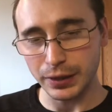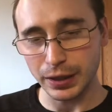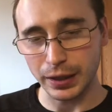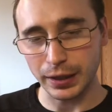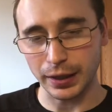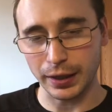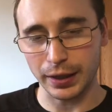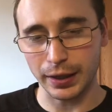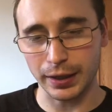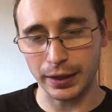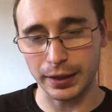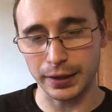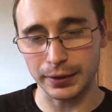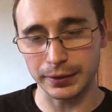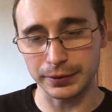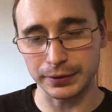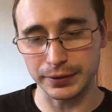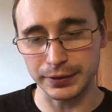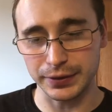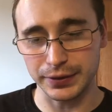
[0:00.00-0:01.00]

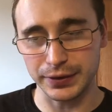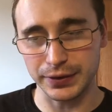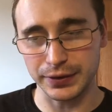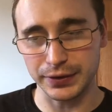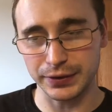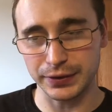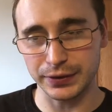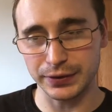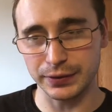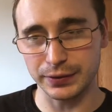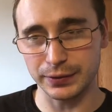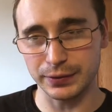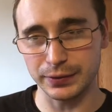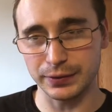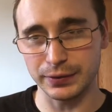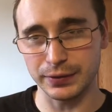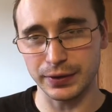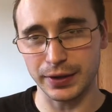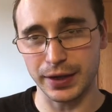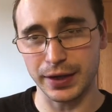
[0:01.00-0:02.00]
And
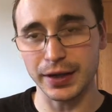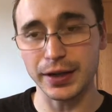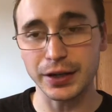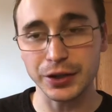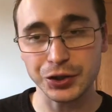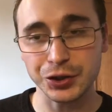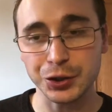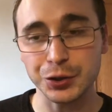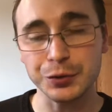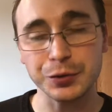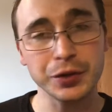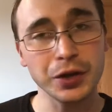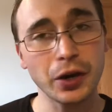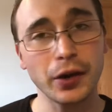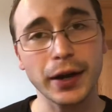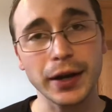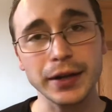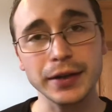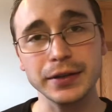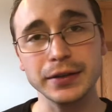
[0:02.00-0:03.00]
in issue
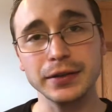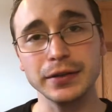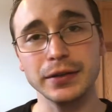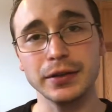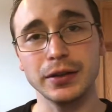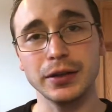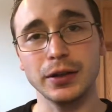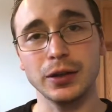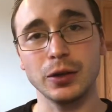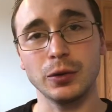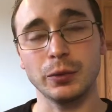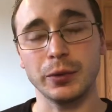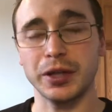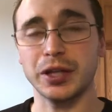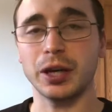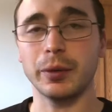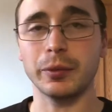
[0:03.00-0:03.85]
nine, we come